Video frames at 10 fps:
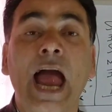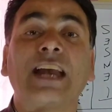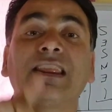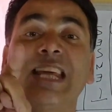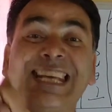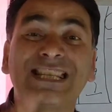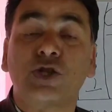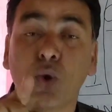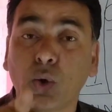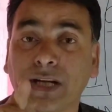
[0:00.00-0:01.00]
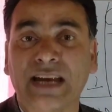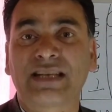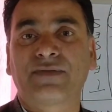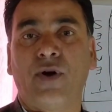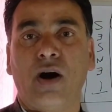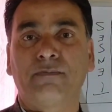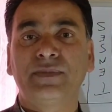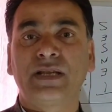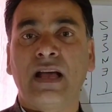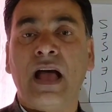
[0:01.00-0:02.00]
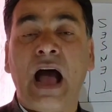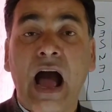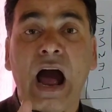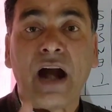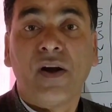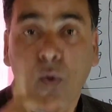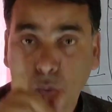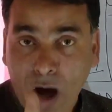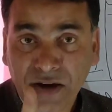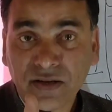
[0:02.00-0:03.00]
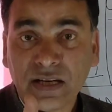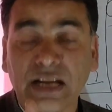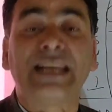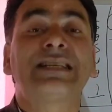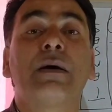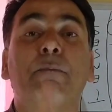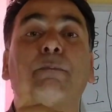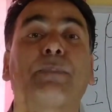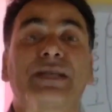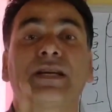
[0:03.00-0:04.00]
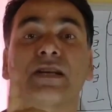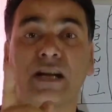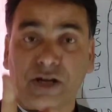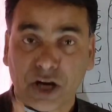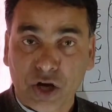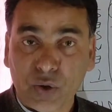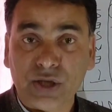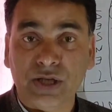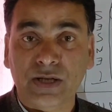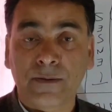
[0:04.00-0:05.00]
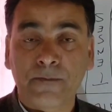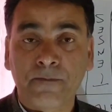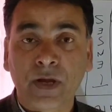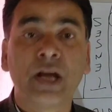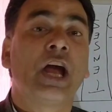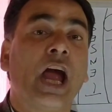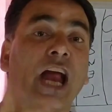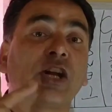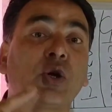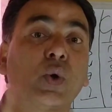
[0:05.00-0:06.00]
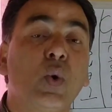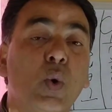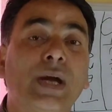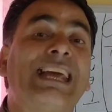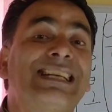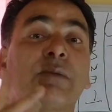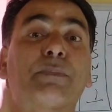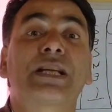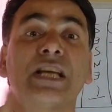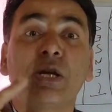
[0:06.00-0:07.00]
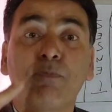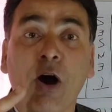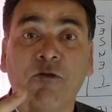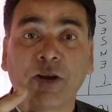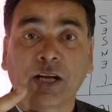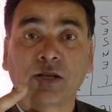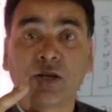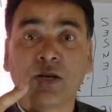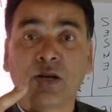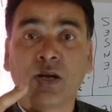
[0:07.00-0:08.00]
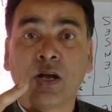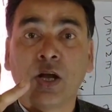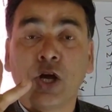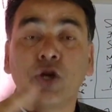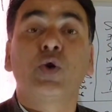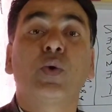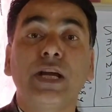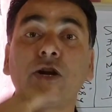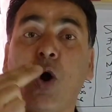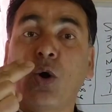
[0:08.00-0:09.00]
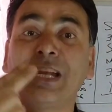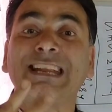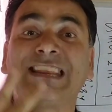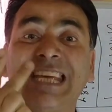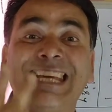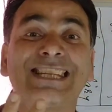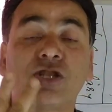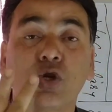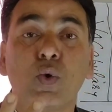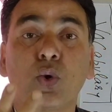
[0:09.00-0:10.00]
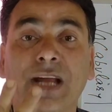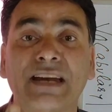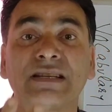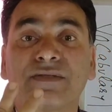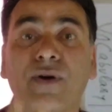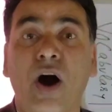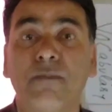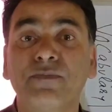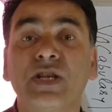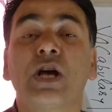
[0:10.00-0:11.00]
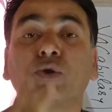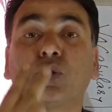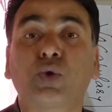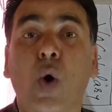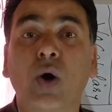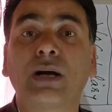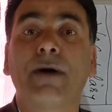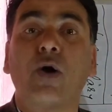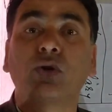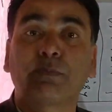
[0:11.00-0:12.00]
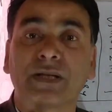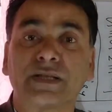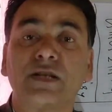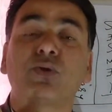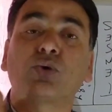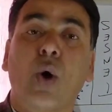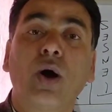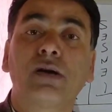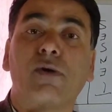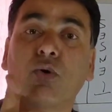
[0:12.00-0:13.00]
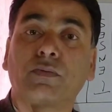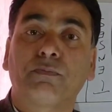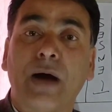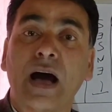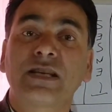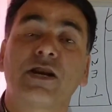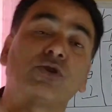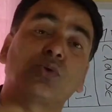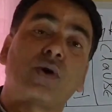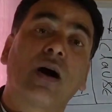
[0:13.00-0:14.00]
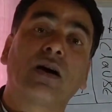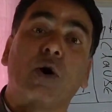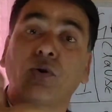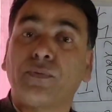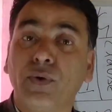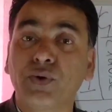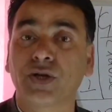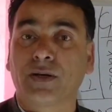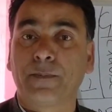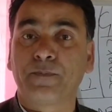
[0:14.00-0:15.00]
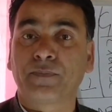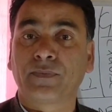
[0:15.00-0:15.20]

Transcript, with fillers: And these two tense forms are one is present continuous and two is present perfect. You need only these two tense forms to talk about present, to talk about past and to talk about future.